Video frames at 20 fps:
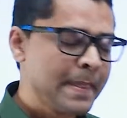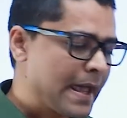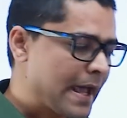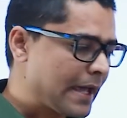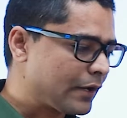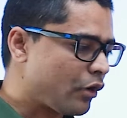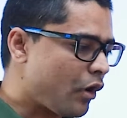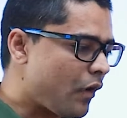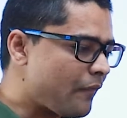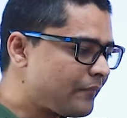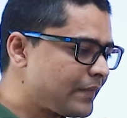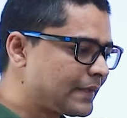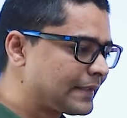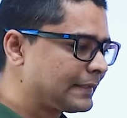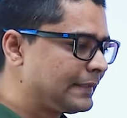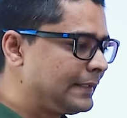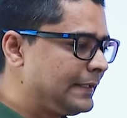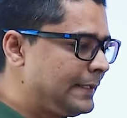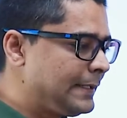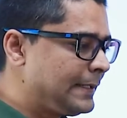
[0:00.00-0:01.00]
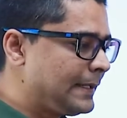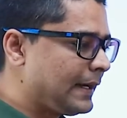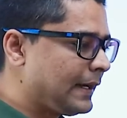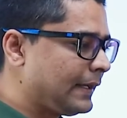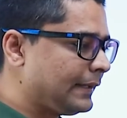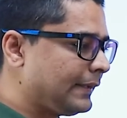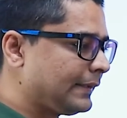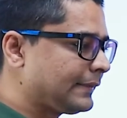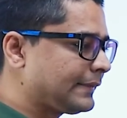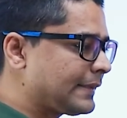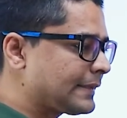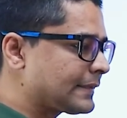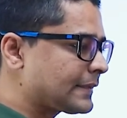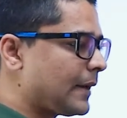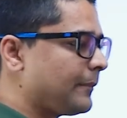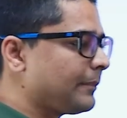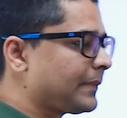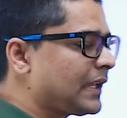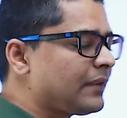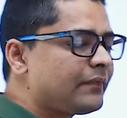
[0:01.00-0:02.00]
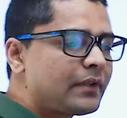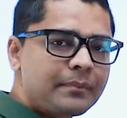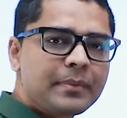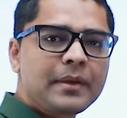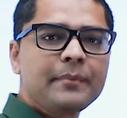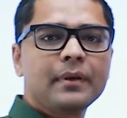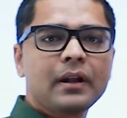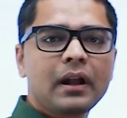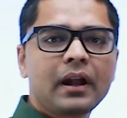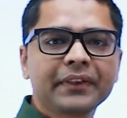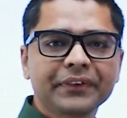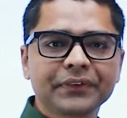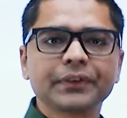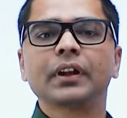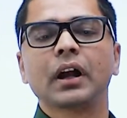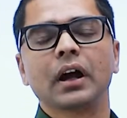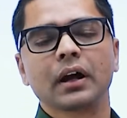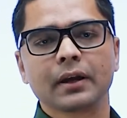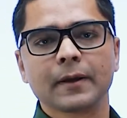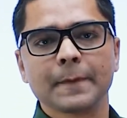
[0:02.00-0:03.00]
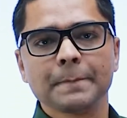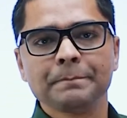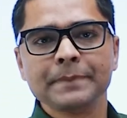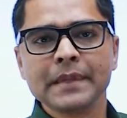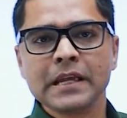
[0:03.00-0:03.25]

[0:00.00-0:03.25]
And obviously this is something where people are stuck.